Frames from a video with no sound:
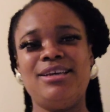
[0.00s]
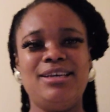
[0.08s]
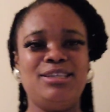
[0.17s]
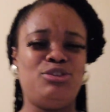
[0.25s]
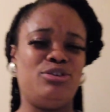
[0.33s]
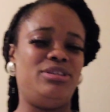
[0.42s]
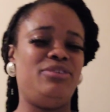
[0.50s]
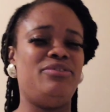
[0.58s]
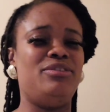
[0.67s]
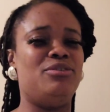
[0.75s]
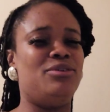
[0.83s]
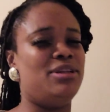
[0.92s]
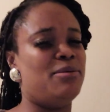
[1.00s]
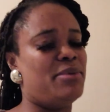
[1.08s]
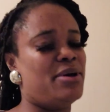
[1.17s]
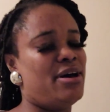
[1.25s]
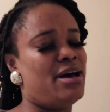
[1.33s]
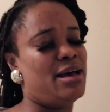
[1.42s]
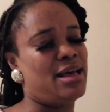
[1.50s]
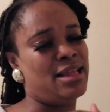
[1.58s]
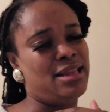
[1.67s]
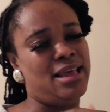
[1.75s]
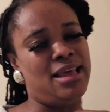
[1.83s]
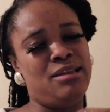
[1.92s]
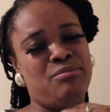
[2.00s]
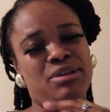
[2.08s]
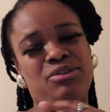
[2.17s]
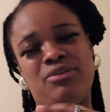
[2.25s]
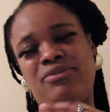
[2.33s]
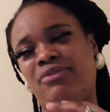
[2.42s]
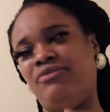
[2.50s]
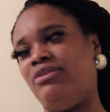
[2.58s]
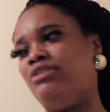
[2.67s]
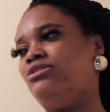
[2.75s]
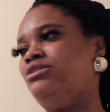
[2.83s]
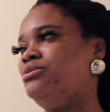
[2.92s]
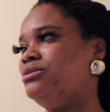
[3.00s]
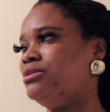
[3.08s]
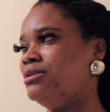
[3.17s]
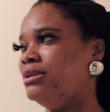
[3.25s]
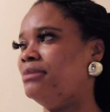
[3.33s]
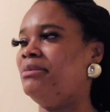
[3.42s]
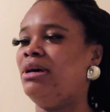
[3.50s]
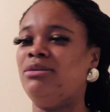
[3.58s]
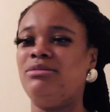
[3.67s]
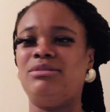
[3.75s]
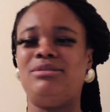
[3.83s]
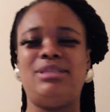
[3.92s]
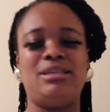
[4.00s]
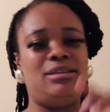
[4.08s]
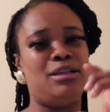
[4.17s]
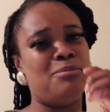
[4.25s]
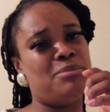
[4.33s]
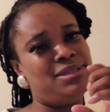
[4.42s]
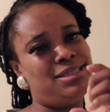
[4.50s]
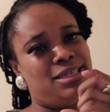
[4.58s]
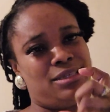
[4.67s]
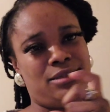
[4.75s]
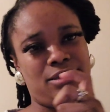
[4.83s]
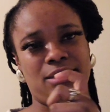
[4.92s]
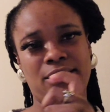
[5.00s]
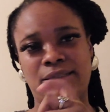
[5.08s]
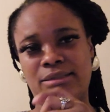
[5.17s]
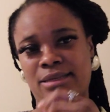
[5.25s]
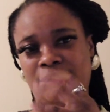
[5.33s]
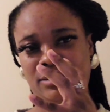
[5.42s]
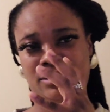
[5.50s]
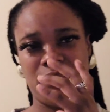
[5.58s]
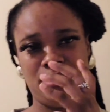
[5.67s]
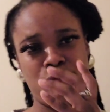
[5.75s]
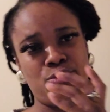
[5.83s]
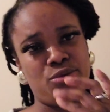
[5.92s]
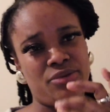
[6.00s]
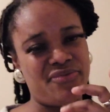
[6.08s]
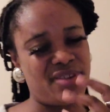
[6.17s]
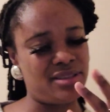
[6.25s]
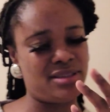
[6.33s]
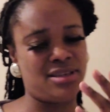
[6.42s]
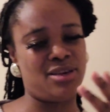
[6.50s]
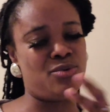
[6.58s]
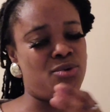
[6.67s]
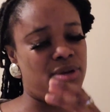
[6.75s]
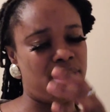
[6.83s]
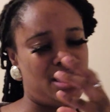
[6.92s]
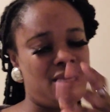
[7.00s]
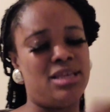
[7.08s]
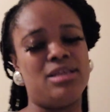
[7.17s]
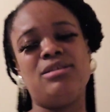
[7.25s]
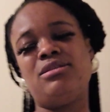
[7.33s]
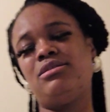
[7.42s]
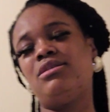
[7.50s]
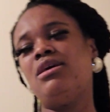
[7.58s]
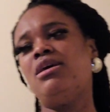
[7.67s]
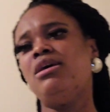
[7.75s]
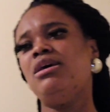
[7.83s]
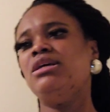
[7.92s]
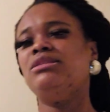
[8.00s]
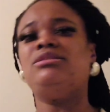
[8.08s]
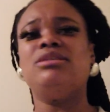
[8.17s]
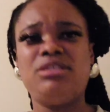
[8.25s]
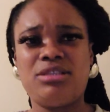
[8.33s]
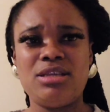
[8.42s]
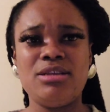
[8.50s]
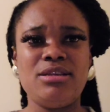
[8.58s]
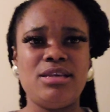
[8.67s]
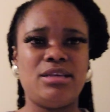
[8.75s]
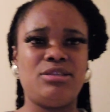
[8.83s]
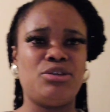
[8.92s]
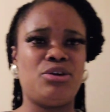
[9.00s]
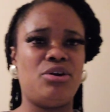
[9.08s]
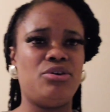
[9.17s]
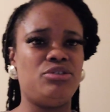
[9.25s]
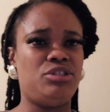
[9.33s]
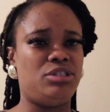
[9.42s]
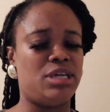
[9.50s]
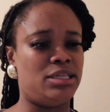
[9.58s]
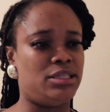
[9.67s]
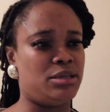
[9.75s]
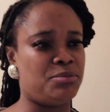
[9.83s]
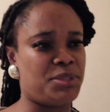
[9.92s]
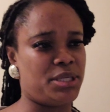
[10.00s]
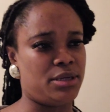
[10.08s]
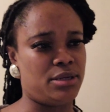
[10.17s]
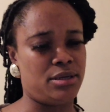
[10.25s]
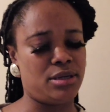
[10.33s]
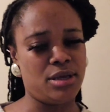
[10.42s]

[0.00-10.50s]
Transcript: She was even on about, at the end bit of her video, she was on about the number 16, that she needs to investigate what it is. 16 years ago, she adopted